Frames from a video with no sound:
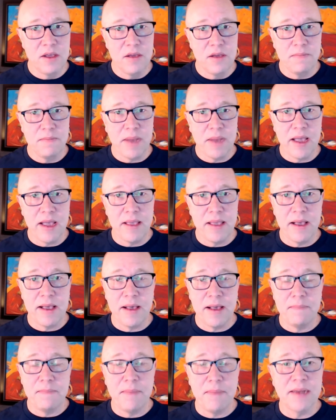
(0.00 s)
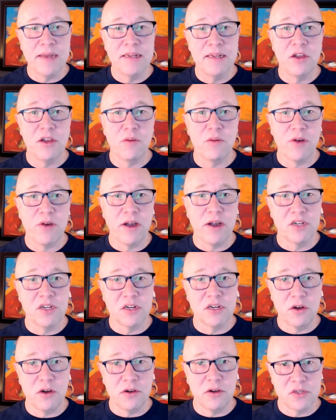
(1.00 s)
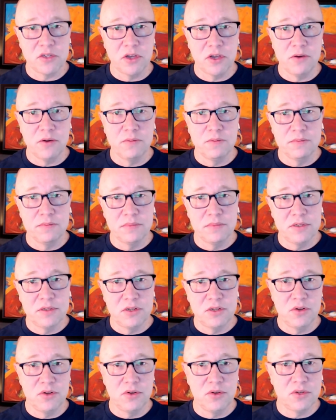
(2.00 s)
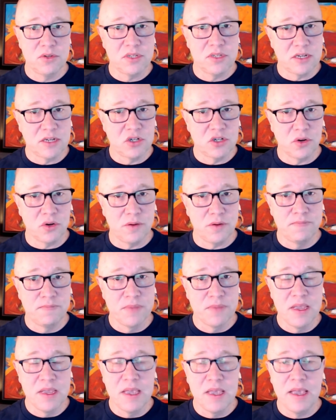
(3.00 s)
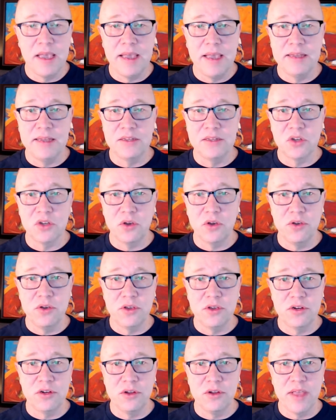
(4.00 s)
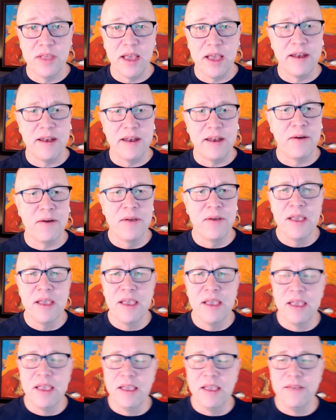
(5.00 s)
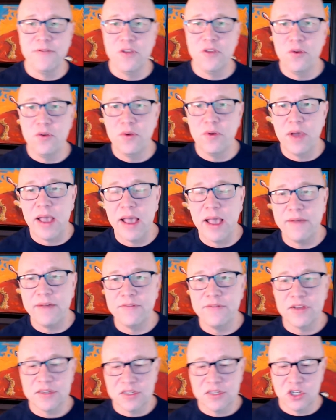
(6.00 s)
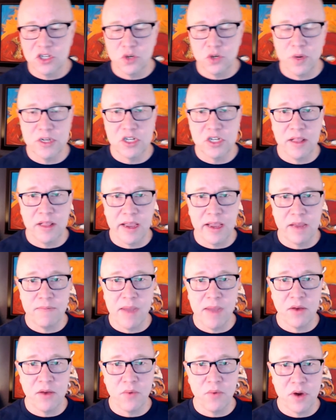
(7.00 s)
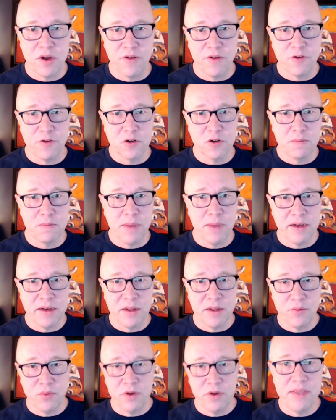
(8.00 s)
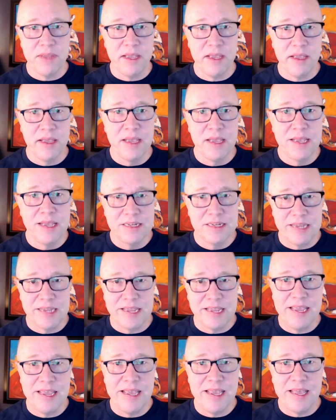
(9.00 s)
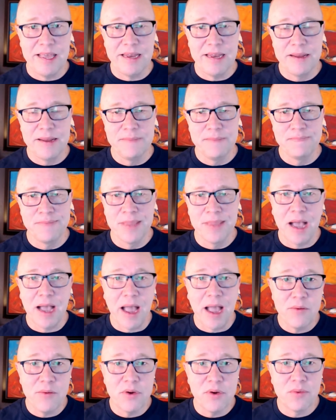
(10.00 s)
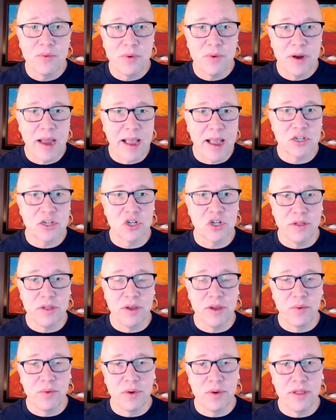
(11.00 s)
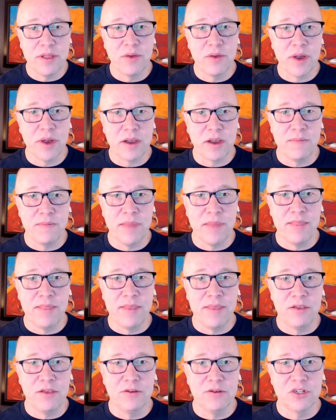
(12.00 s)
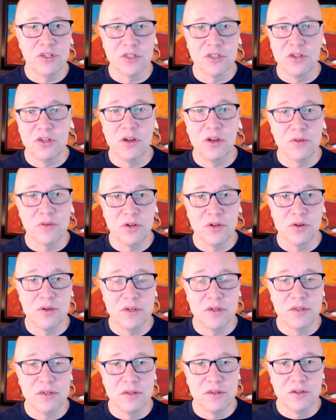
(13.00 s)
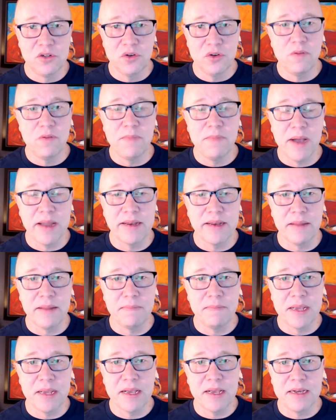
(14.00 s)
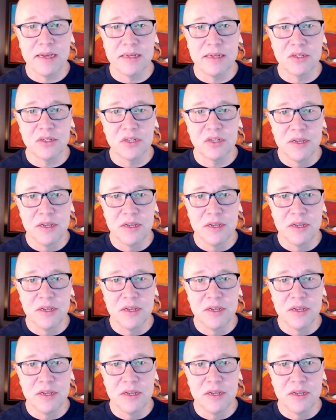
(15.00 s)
by binding your project also to Central. And so you can do that. Now, if you have a situation like mine where your first binding would be to Git, I would actually really recommend that you just don't do a dual binding, because